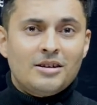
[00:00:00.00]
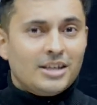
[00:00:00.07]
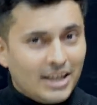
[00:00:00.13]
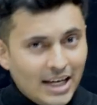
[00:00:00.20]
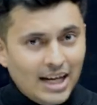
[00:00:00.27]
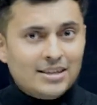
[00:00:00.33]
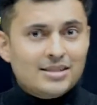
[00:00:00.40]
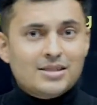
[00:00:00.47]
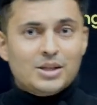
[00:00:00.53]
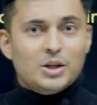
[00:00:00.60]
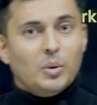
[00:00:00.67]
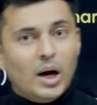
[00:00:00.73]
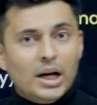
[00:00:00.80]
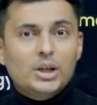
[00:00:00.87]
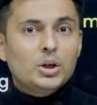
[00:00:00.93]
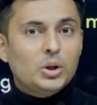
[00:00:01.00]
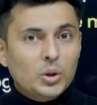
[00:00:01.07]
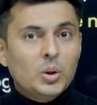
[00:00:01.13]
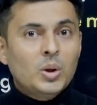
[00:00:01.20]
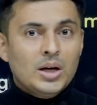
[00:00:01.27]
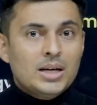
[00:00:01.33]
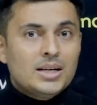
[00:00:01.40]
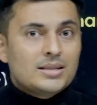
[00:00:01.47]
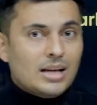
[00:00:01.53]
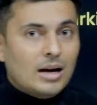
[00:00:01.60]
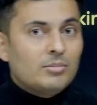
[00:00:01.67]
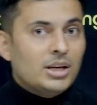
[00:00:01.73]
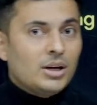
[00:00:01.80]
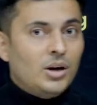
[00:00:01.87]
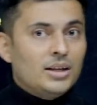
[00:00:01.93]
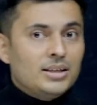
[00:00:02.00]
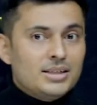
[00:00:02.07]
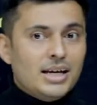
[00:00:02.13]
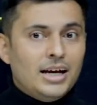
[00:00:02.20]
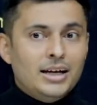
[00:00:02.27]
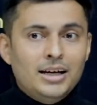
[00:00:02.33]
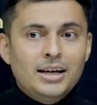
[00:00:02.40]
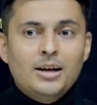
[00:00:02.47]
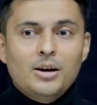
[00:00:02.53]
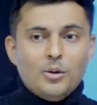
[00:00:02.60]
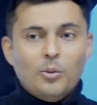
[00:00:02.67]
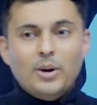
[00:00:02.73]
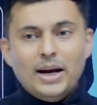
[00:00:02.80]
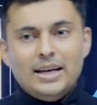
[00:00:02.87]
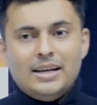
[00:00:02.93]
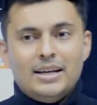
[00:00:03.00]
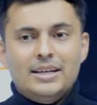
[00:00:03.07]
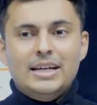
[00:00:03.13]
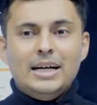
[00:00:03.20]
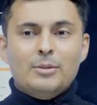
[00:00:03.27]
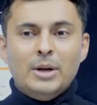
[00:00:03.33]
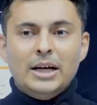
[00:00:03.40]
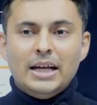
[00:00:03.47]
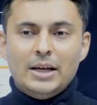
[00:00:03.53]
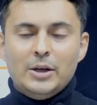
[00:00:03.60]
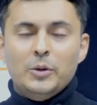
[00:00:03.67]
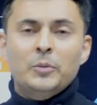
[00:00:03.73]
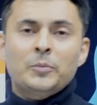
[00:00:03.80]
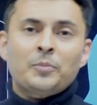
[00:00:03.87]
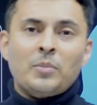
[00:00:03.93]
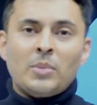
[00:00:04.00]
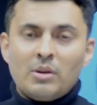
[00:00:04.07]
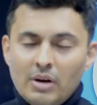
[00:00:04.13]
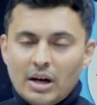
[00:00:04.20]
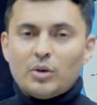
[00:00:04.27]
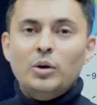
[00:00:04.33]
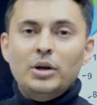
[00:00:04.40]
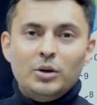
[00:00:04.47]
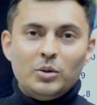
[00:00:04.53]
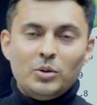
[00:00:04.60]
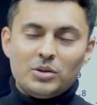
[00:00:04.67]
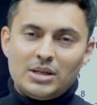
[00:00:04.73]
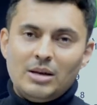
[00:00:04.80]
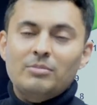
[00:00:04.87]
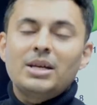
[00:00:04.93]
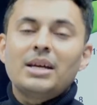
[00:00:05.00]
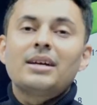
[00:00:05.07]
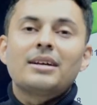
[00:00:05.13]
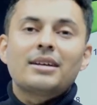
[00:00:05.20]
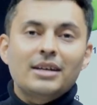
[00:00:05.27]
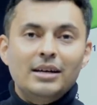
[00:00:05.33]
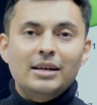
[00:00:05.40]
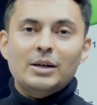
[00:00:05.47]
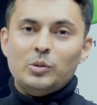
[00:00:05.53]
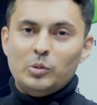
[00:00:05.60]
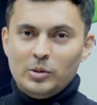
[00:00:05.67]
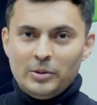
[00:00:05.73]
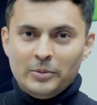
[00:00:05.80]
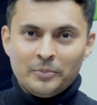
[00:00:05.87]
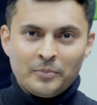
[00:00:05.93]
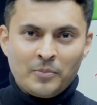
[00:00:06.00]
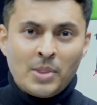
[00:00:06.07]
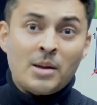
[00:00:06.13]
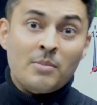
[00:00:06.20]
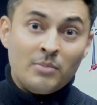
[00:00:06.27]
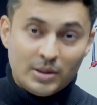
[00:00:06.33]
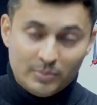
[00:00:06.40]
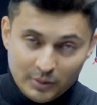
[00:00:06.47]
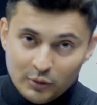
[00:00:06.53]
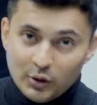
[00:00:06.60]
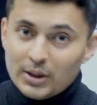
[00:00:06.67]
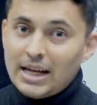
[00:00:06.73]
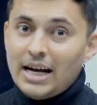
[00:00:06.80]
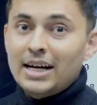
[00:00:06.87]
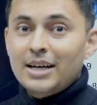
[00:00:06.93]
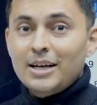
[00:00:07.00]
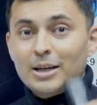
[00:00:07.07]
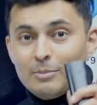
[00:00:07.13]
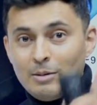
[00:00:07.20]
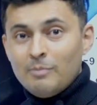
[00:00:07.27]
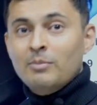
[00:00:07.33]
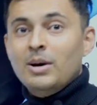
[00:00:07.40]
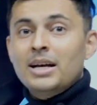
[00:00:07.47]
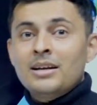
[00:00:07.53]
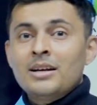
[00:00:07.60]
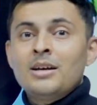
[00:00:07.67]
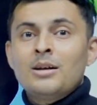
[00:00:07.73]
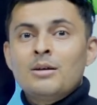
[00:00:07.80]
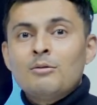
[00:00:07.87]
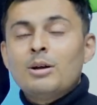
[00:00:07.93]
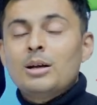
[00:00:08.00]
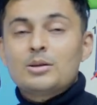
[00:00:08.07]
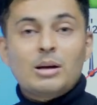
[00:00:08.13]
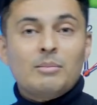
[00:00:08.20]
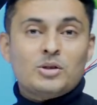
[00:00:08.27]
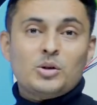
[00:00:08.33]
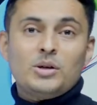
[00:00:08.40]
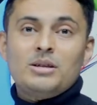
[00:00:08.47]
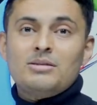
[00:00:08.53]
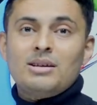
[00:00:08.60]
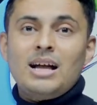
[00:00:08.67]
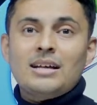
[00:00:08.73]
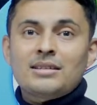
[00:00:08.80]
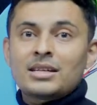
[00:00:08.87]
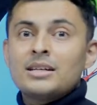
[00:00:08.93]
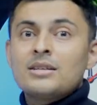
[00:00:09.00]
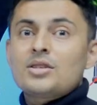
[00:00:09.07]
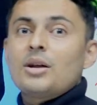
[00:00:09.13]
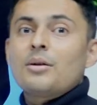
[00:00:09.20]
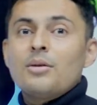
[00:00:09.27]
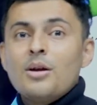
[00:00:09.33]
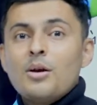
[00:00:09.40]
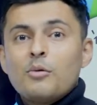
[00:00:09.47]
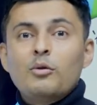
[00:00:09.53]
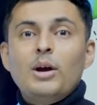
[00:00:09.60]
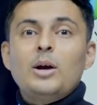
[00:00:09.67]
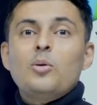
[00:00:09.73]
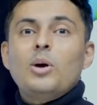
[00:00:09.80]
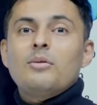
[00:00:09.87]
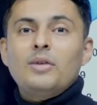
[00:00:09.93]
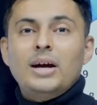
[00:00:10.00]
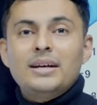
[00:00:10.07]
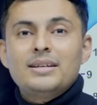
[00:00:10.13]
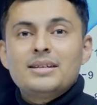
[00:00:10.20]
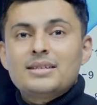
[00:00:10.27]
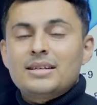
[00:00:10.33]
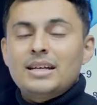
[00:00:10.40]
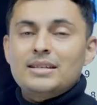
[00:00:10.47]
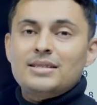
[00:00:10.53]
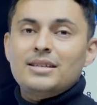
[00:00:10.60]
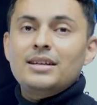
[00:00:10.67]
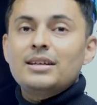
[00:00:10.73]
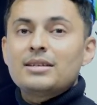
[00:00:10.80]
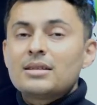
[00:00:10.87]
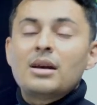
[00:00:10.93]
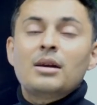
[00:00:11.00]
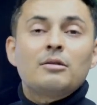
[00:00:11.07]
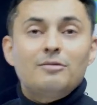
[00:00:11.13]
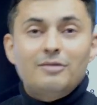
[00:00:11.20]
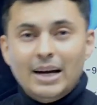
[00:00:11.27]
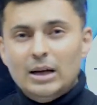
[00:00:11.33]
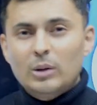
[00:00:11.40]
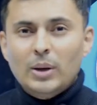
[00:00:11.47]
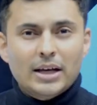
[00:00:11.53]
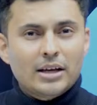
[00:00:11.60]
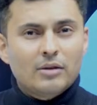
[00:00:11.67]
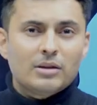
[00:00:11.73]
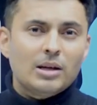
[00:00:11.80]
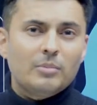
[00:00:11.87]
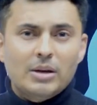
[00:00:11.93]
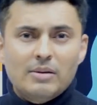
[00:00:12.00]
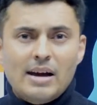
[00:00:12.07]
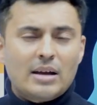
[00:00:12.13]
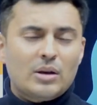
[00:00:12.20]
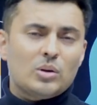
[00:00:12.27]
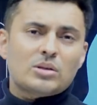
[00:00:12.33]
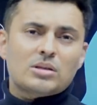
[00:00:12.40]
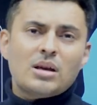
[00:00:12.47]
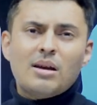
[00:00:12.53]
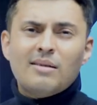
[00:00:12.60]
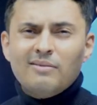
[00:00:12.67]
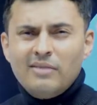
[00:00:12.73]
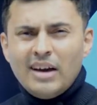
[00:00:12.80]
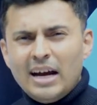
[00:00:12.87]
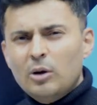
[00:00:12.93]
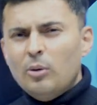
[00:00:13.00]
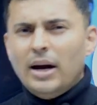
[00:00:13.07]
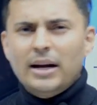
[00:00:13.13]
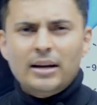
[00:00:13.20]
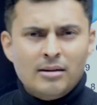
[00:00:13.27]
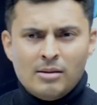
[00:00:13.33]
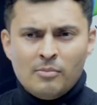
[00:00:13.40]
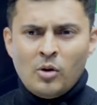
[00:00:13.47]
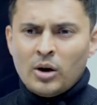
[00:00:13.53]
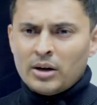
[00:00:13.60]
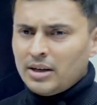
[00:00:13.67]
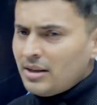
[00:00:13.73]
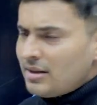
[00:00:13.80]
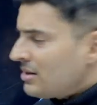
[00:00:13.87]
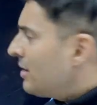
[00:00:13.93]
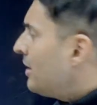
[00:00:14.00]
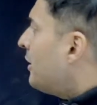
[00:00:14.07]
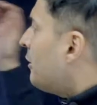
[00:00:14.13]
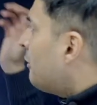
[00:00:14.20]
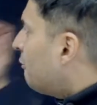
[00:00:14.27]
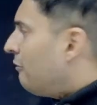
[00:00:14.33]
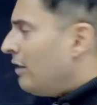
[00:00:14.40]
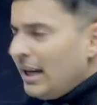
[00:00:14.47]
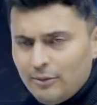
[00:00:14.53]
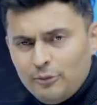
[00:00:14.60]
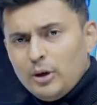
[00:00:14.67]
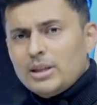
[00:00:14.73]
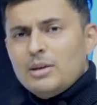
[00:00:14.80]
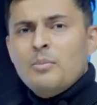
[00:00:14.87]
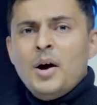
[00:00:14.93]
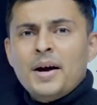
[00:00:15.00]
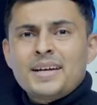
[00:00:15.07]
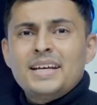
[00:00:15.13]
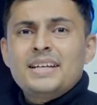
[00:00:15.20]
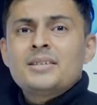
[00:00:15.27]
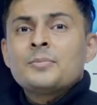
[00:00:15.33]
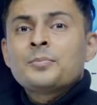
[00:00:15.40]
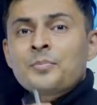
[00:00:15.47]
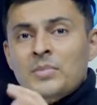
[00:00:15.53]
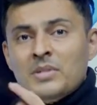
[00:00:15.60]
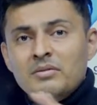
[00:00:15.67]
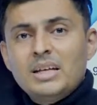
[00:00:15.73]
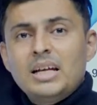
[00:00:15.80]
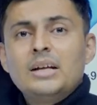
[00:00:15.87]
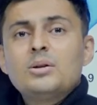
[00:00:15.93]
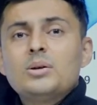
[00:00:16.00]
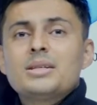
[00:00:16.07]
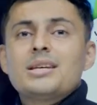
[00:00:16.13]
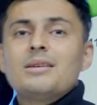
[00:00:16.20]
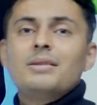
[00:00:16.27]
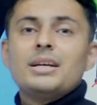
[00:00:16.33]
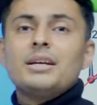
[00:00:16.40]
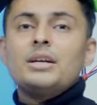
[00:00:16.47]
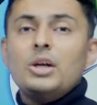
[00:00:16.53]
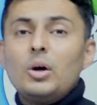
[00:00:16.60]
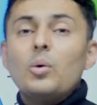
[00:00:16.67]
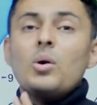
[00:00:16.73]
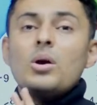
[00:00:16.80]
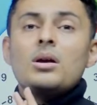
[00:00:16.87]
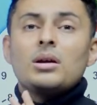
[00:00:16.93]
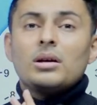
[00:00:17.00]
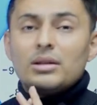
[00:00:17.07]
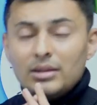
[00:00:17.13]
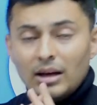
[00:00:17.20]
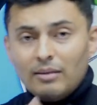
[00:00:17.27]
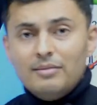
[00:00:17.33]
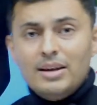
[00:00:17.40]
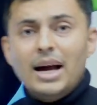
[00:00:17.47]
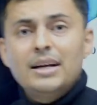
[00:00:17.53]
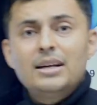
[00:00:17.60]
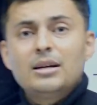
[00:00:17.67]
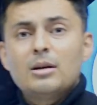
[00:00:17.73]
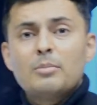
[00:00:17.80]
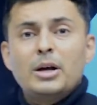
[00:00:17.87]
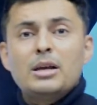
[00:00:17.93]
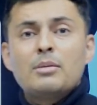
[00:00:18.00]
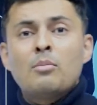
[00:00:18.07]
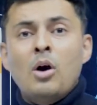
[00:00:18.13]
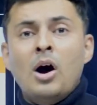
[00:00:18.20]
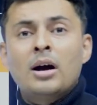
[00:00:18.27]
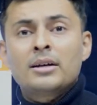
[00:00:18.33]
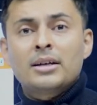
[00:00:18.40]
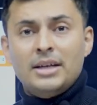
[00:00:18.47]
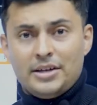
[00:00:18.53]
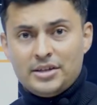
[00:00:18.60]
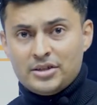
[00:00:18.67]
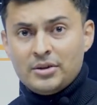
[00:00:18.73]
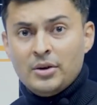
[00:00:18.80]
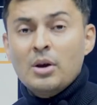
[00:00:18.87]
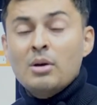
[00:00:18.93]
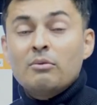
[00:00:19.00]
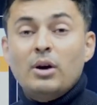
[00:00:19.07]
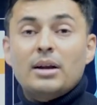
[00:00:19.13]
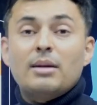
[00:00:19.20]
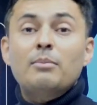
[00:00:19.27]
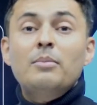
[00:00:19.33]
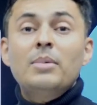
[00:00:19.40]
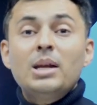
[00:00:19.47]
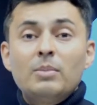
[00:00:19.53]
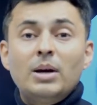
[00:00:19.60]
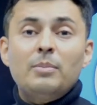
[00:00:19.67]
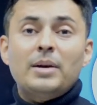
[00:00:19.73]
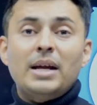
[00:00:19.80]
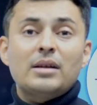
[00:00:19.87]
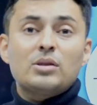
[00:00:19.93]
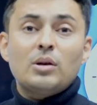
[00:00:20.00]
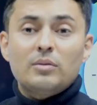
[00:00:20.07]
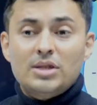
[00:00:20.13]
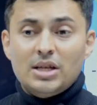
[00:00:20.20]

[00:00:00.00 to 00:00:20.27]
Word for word: Yes, you want to do something on the channel? Well, let me tell you, we are going to do something really cool. But before that, remember, some students are asking, sir, where do I find these test series? Where do I give the PYQs? Where do I attend the mock tests? Well, for the mock test, Vedantu is giving you the VITEEE mock test for a minimal price of